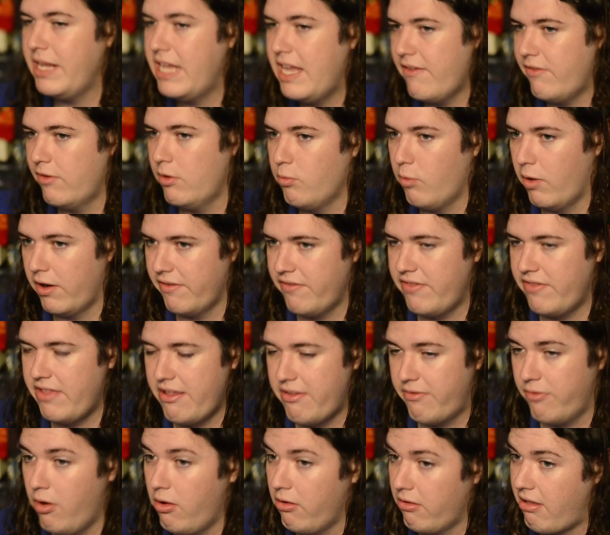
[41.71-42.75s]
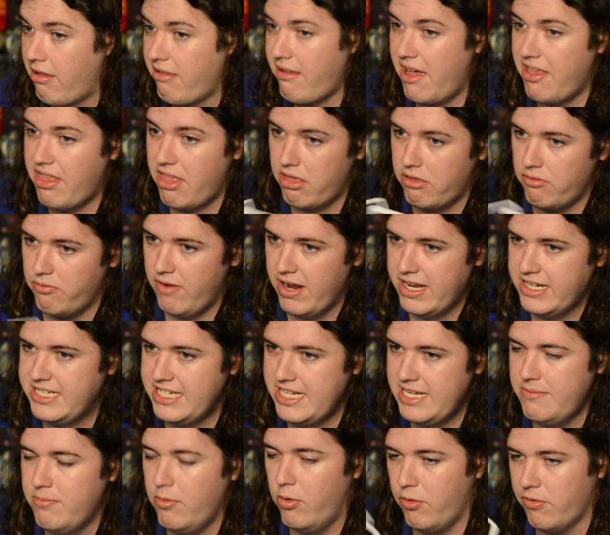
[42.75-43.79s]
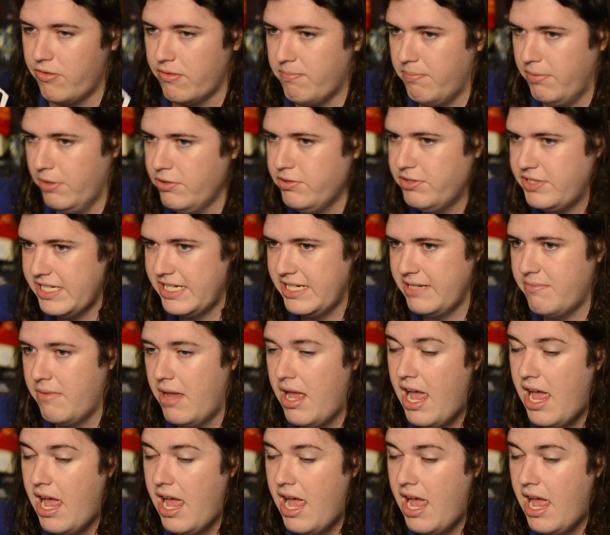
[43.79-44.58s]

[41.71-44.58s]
be given one of these roles as either the red team or the blue team.